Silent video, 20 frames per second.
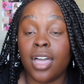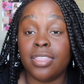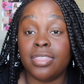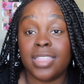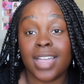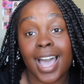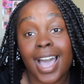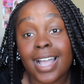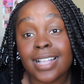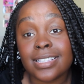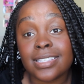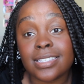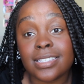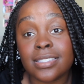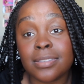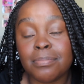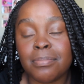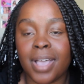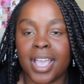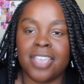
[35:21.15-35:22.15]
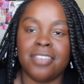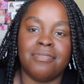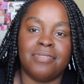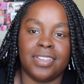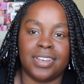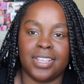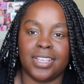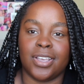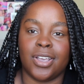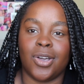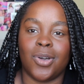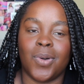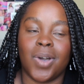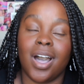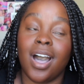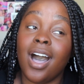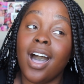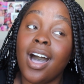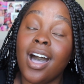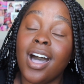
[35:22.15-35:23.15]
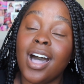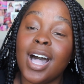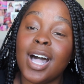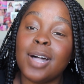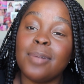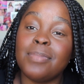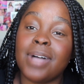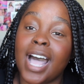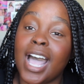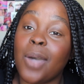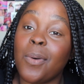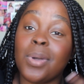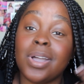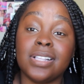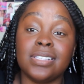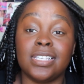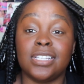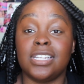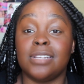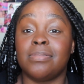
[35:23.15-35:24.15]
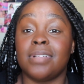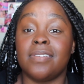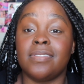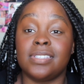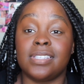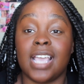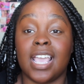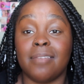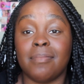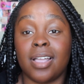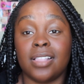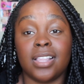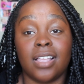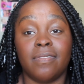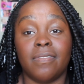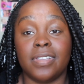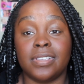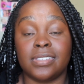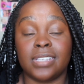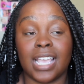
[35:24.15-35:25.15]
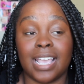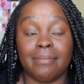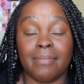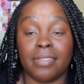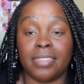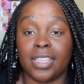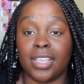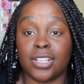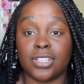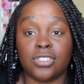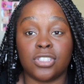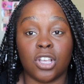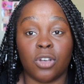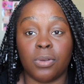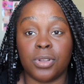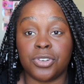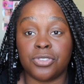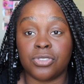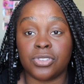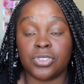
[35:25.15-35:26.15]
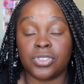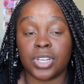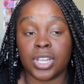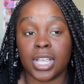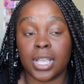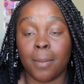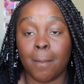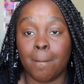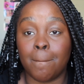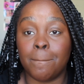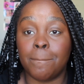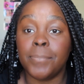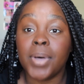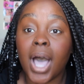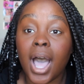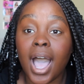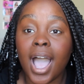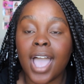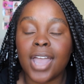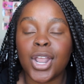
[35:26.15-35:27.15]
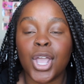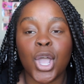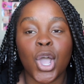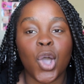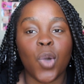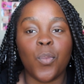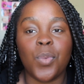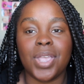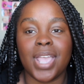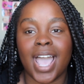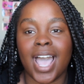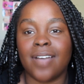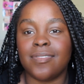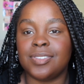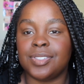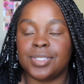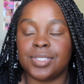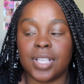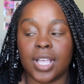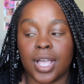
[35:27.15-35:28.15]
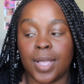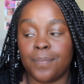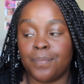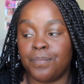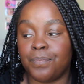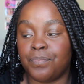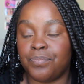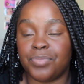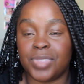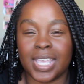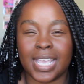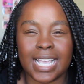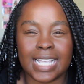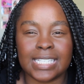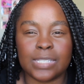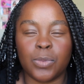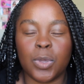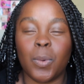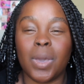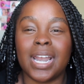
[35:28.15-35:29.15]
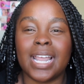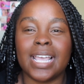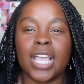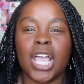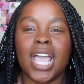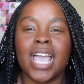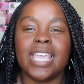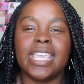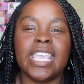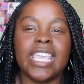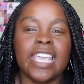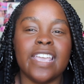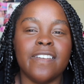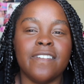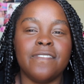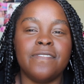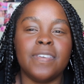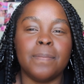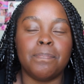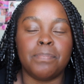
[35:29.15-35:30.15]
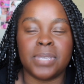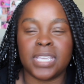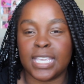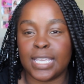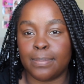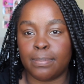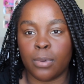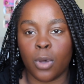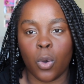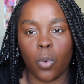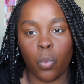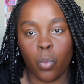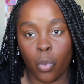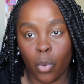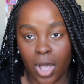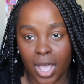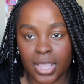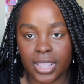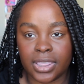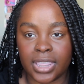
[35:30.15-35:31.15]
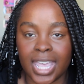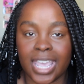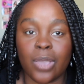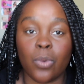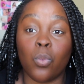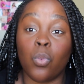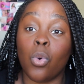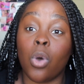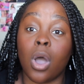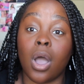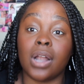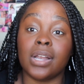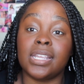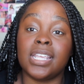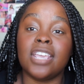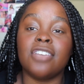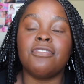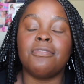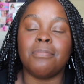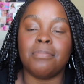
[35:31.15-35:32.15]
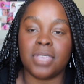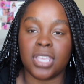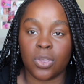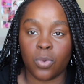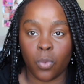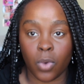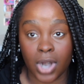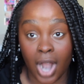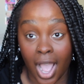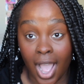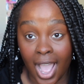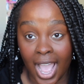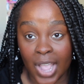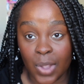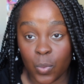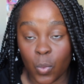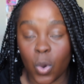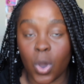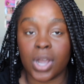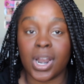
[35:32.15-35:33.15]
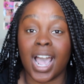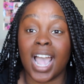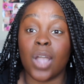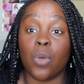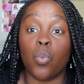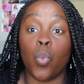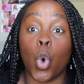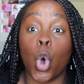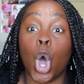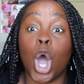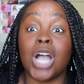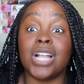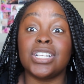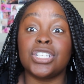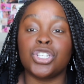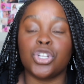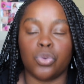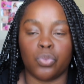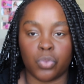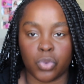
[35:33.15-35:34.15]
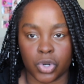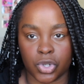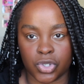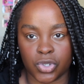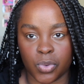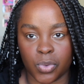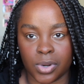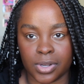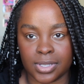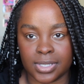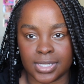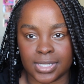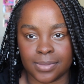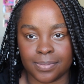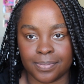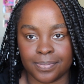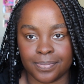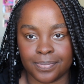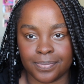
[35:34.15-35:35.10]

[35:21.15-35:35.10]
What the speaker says: That's my video. I will continue to play this game. I love this game. I think it's so interesting. But we have some things. We want to give the people what they want. Give me what I want. I want resorts.